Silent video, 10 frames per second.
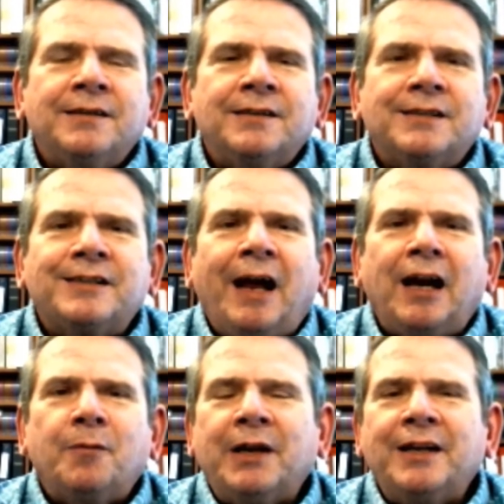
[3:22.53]

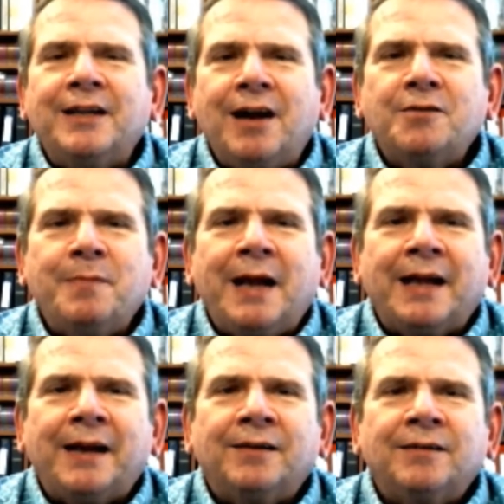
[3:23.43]
Solomon, a young
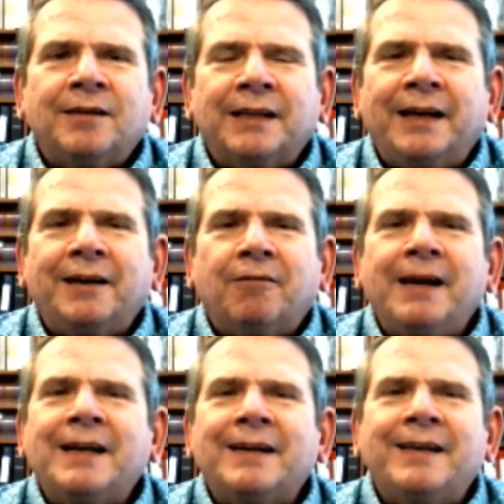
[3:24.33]
man, getting
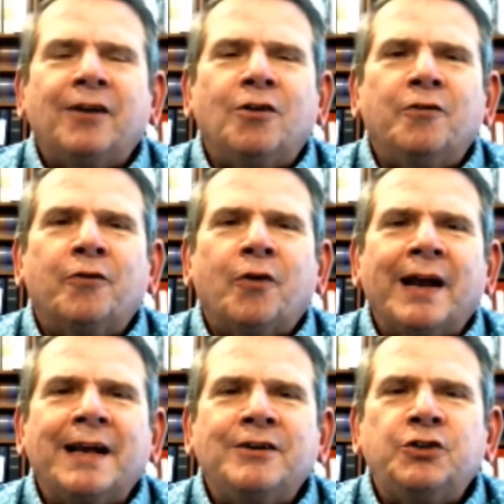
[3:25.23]
ready to take over
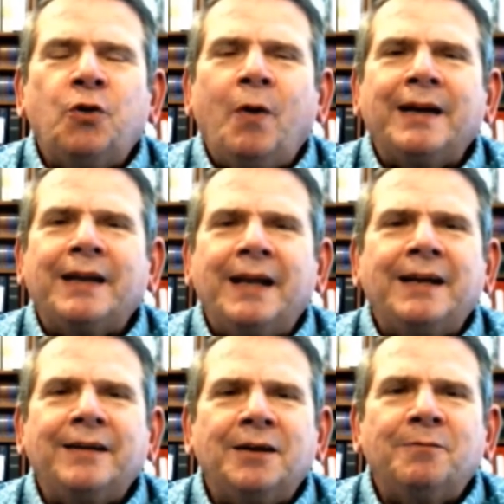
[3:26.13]
a joint
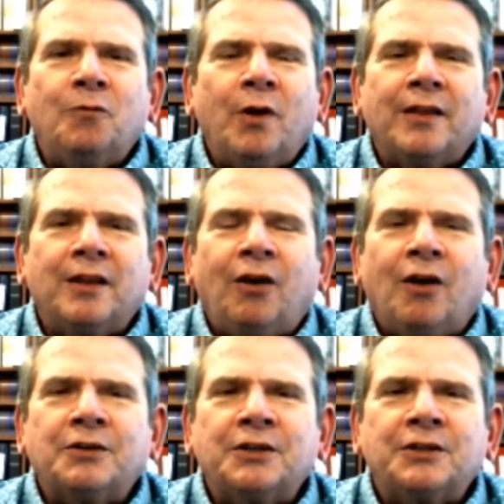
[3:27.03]
kingdom, one of the
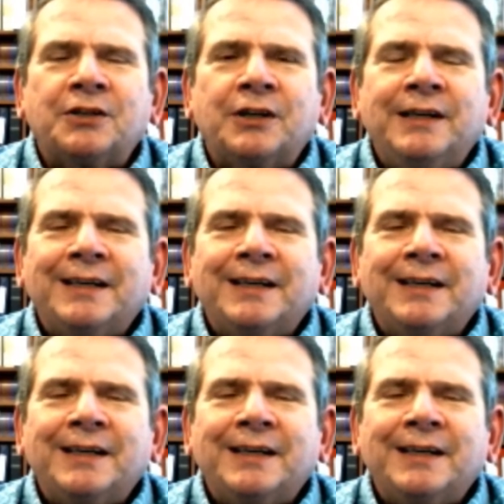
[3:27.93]
largest